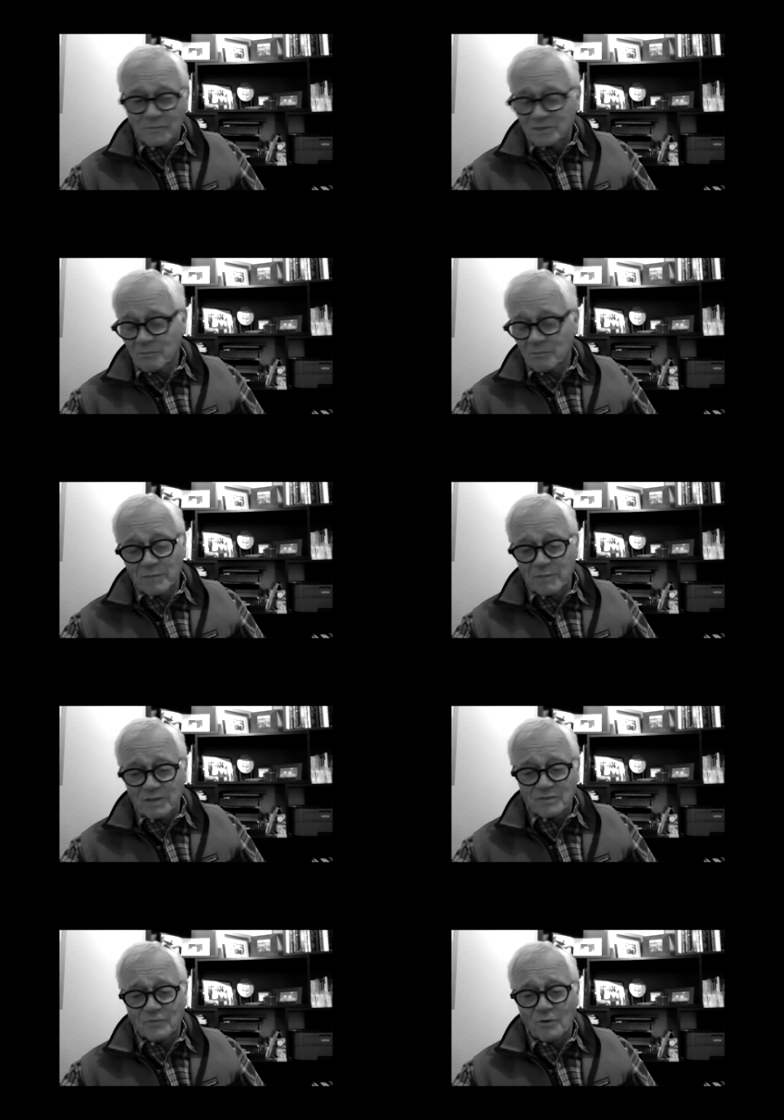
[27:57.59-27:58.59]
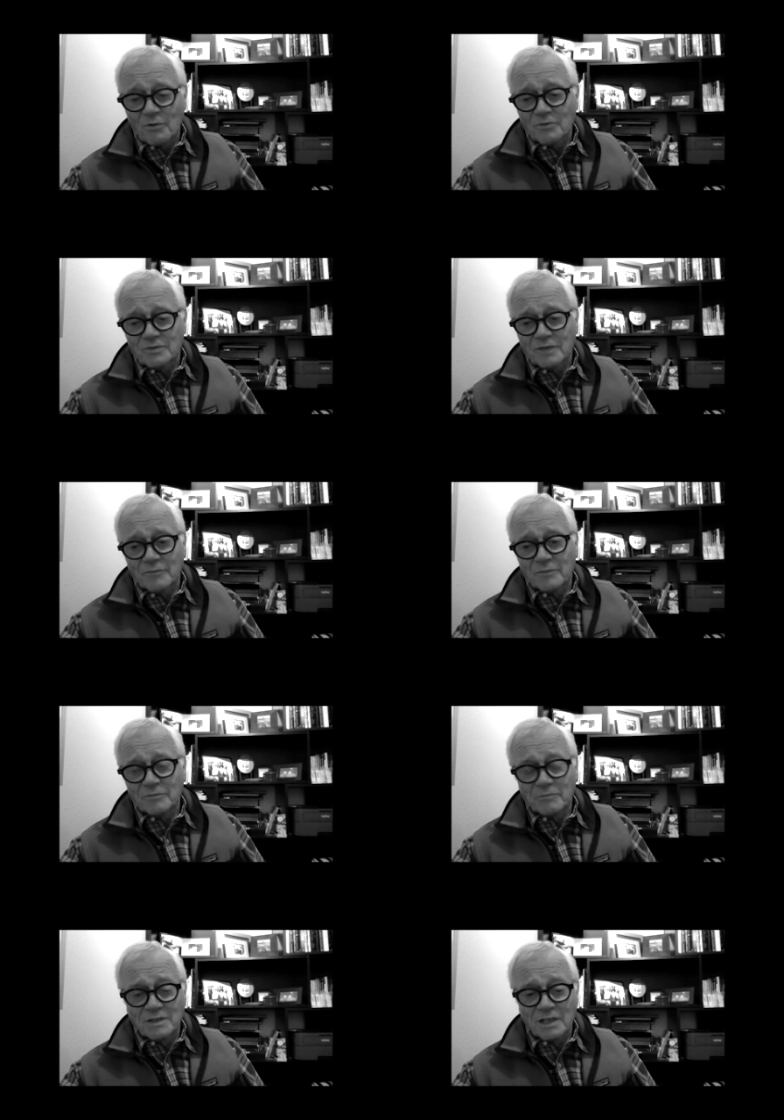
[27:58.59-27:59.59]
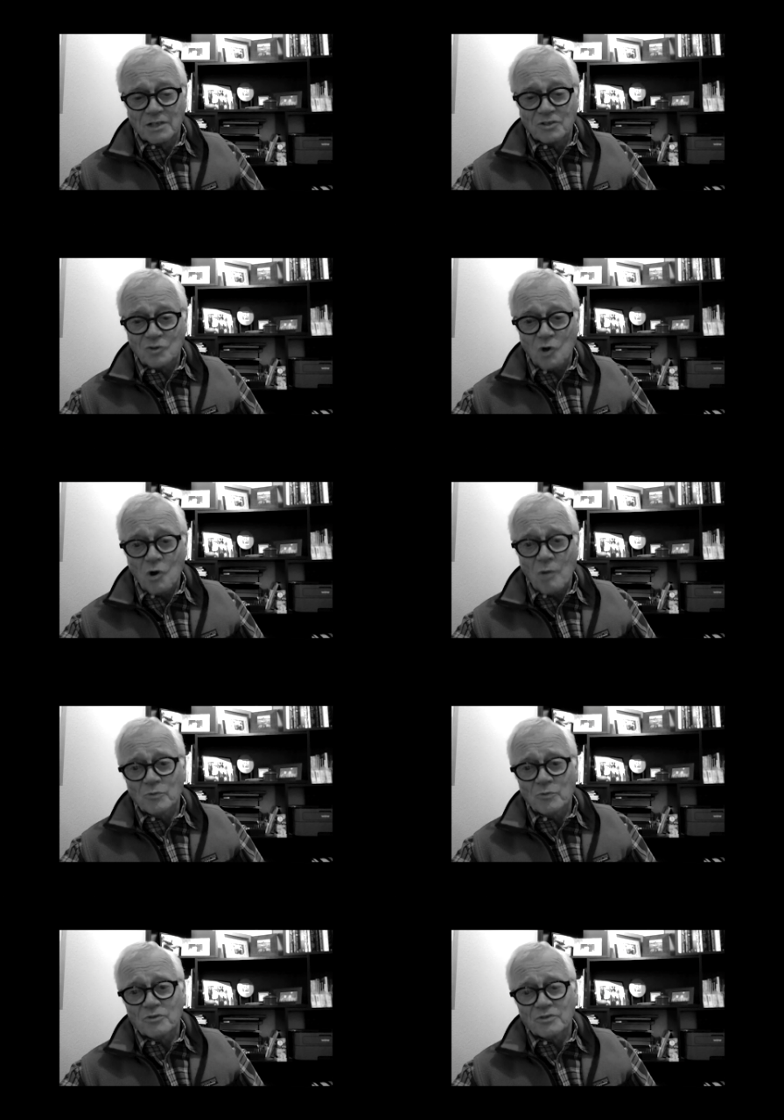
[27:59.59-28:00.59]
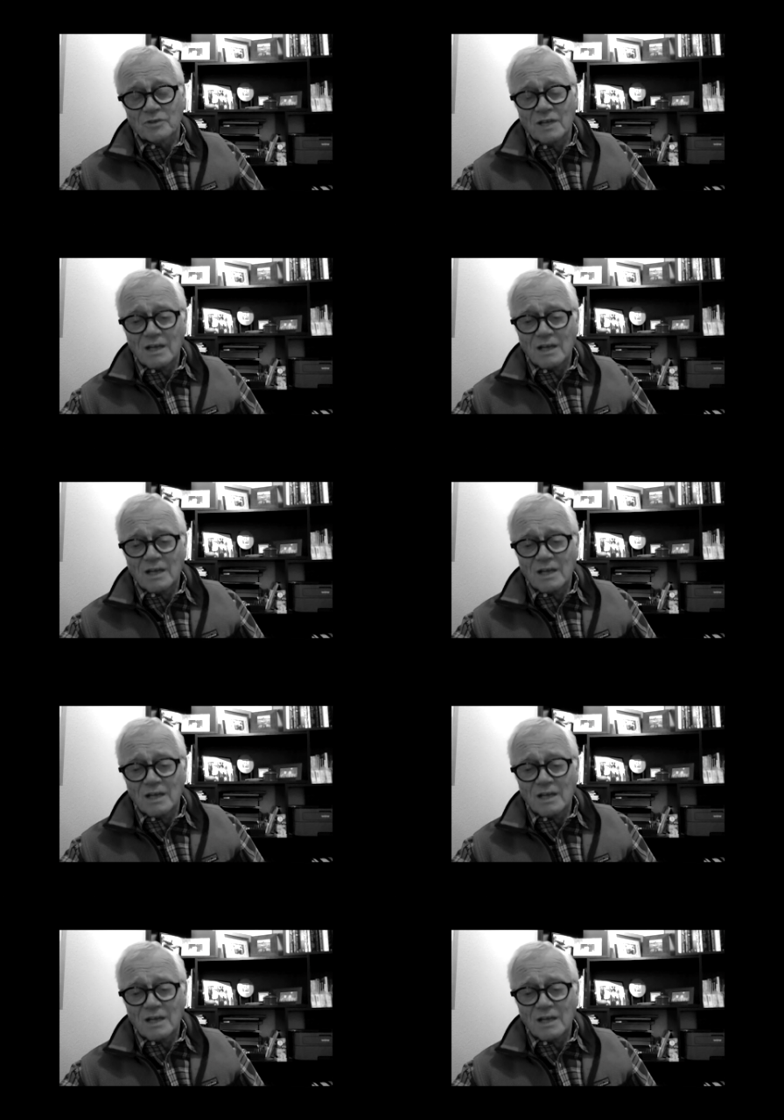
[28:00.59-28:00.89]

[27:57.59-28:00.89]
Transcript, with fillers: Some of my best photos have been done in storms where there's a,